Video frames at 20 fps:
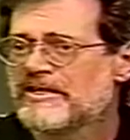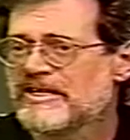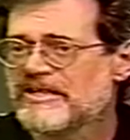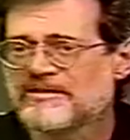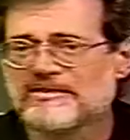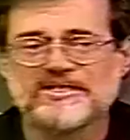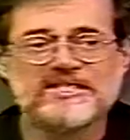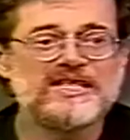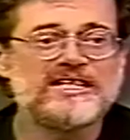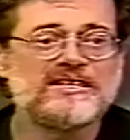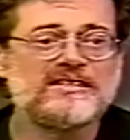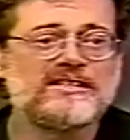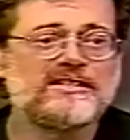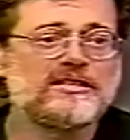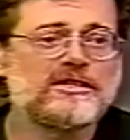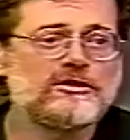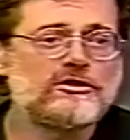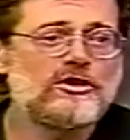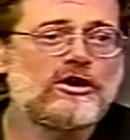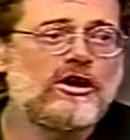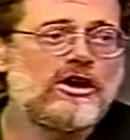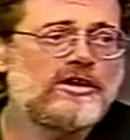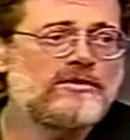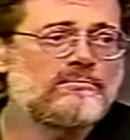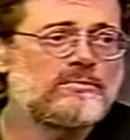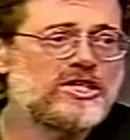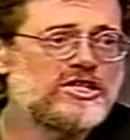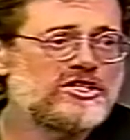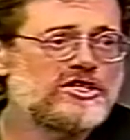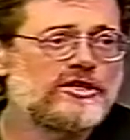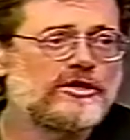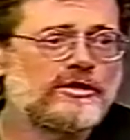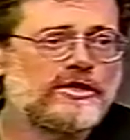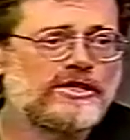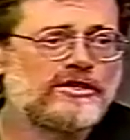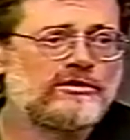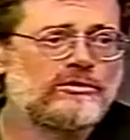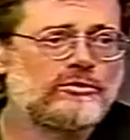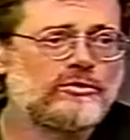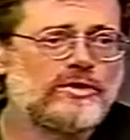indeed in a
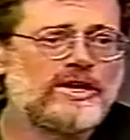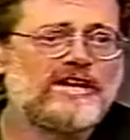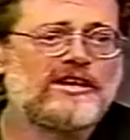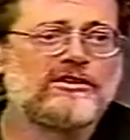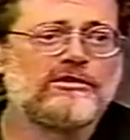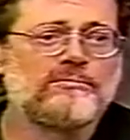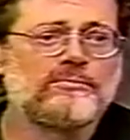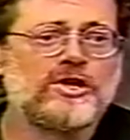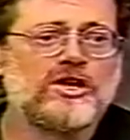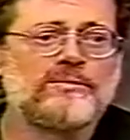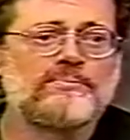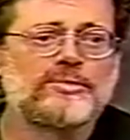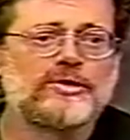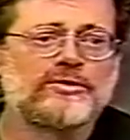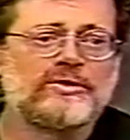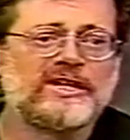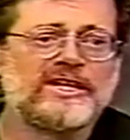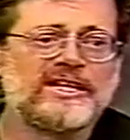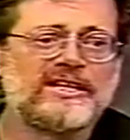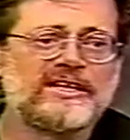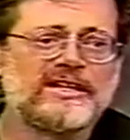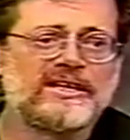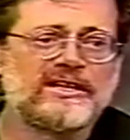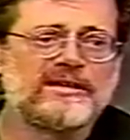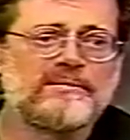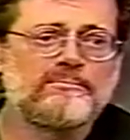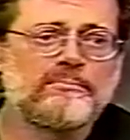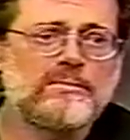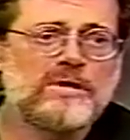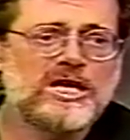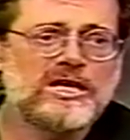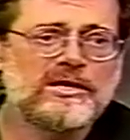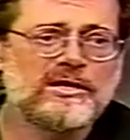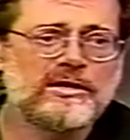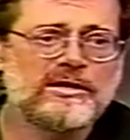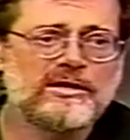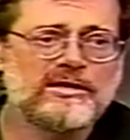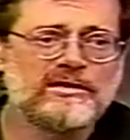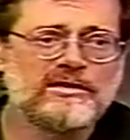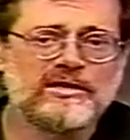non-material realm, operating
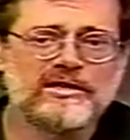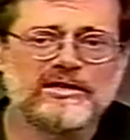among